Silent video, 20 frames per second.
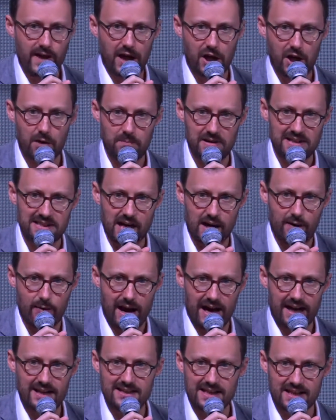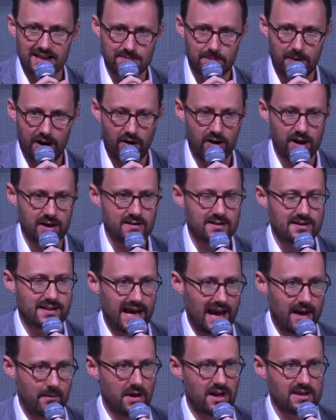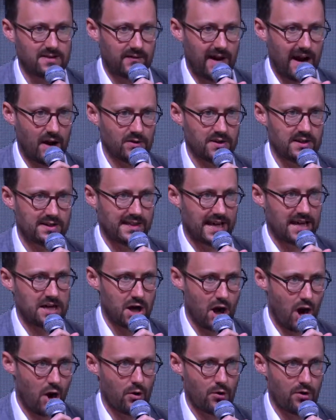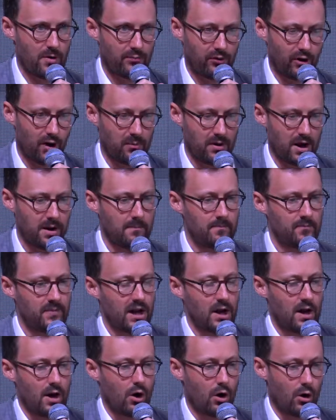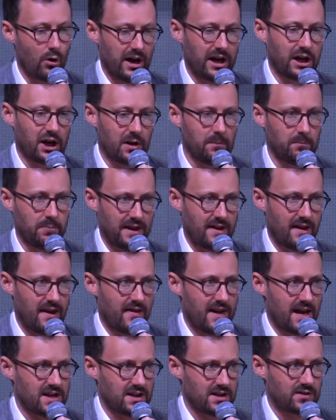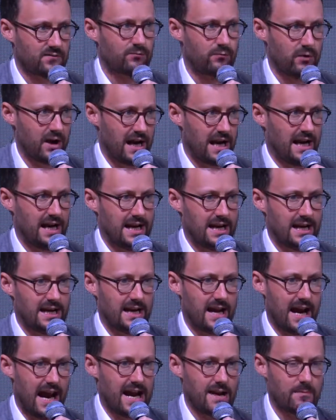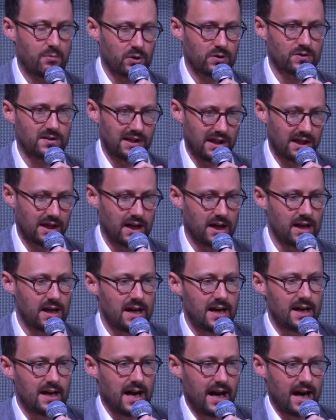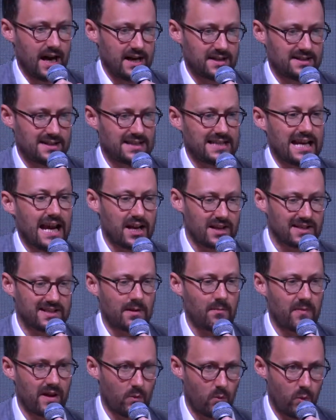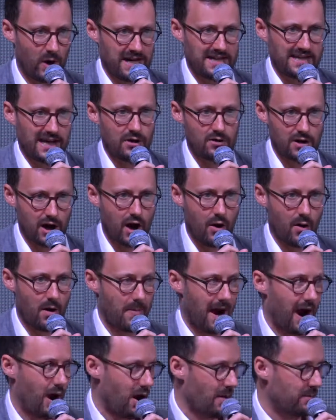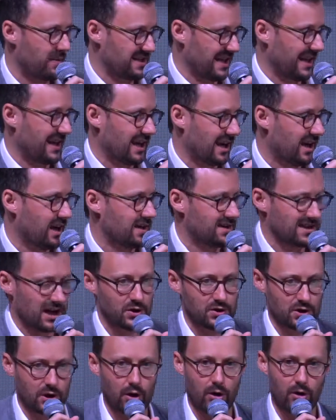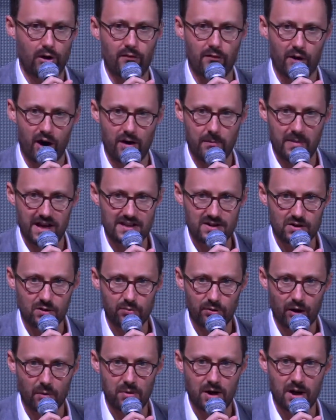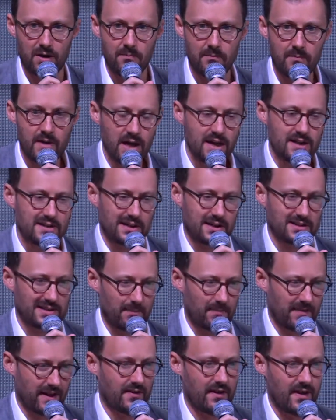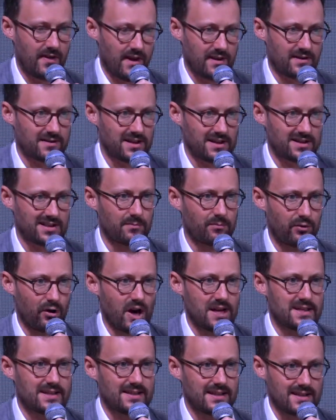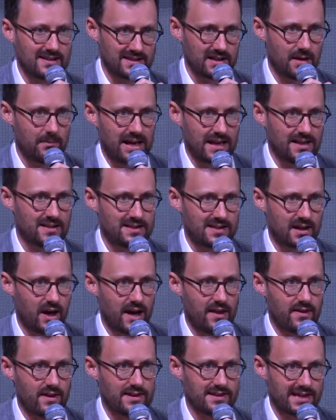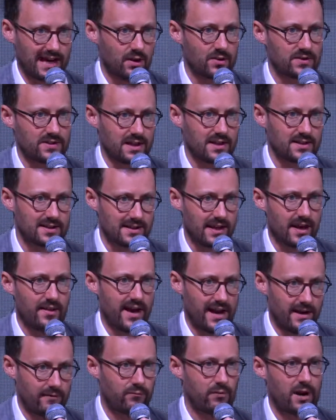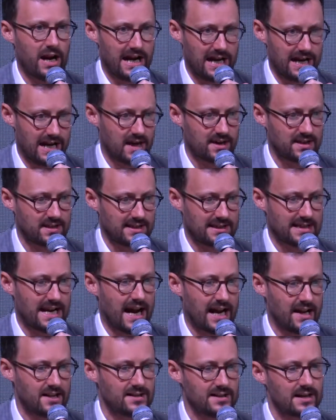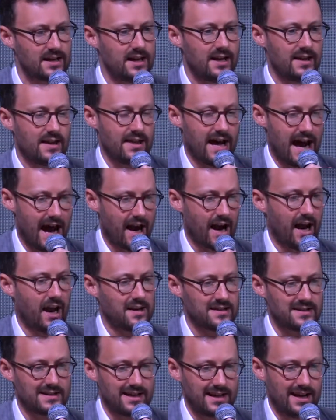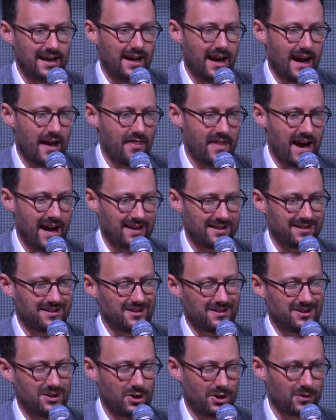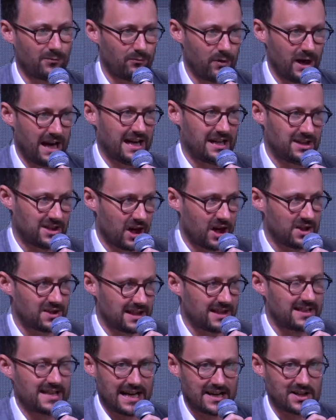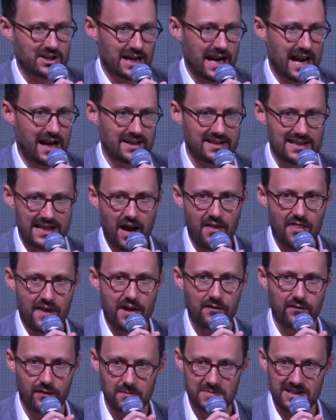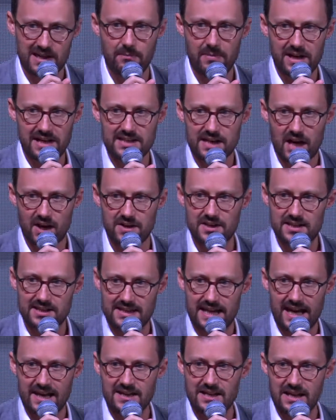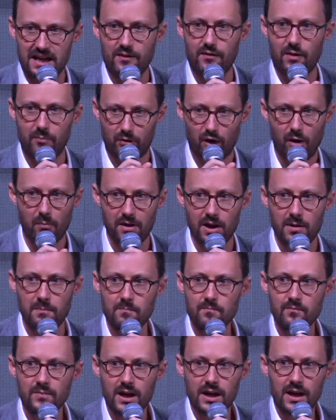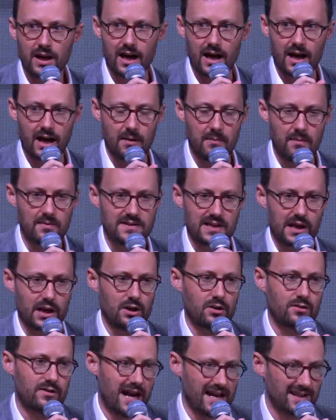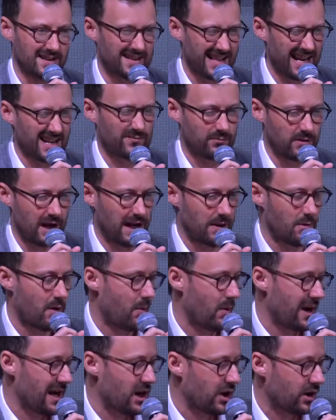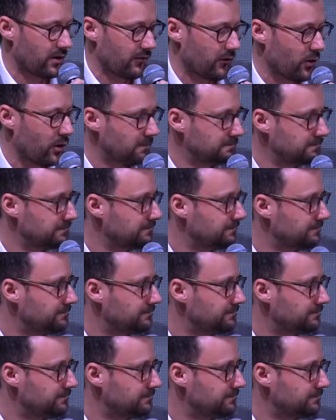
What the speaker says: That could be direct experience, them as founders, they know the problem. Or it could be that they're just really able to tell us something we don't know about a particular social or environmental problem. So something that surprises us, some insight that tells us that they really understand that. And that you can really judge intentionality, I think, from somebody's understanding of a problem. So that's really what we look for.